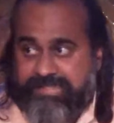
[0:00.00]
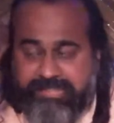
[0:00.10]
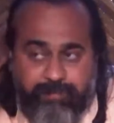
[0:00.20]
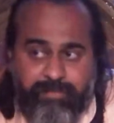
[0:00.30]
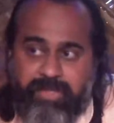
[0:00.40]
in
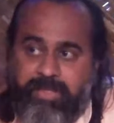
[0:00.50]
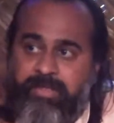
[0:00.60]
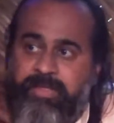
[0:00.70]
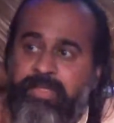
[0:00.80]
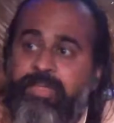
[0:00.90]

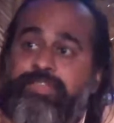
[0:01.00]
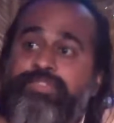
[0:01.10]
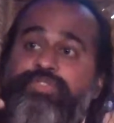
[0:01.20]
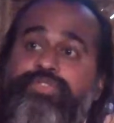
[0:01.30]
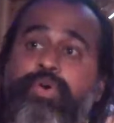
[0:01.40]
something,
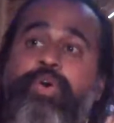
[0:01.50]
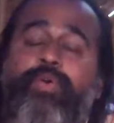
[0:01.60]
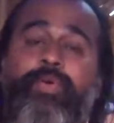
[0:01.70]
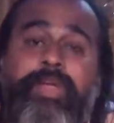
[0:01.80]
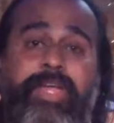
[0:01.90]

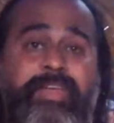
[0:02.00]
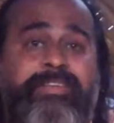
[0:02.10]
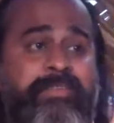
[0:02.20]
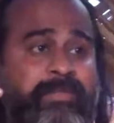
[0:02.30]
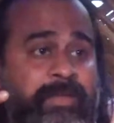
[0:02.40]
so
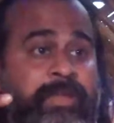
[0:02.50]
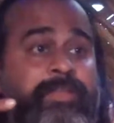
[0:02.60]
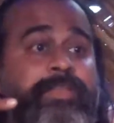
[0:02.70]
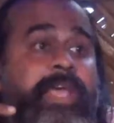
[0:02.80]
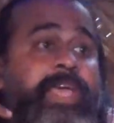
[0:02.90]
it
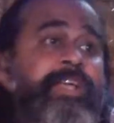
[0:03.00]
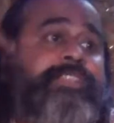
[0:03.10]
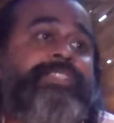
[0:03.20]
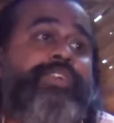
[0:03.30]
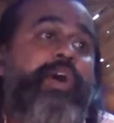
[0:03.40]

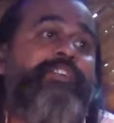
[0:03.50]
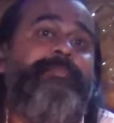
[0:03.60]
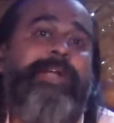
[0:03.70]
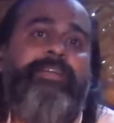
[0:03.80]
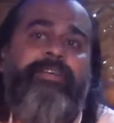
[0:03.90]
thinks of
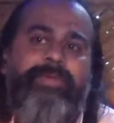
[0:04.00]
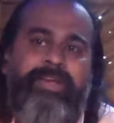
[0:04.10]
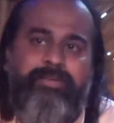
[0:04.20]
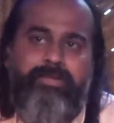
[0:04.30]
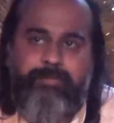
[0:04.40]
betterment.